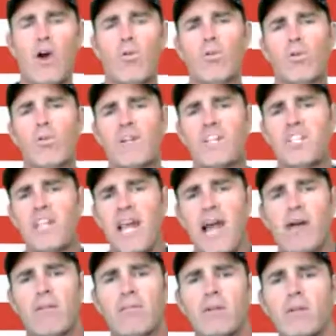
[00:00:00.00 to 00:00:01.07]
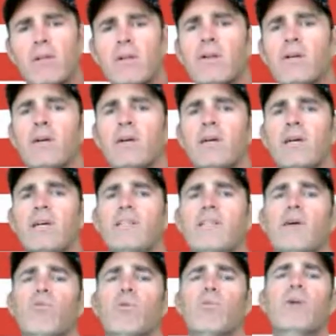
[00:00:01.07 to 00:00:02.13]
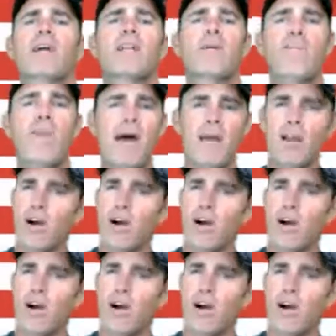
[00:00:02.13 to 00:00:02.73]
We're reaching out, and then we're bringing it back.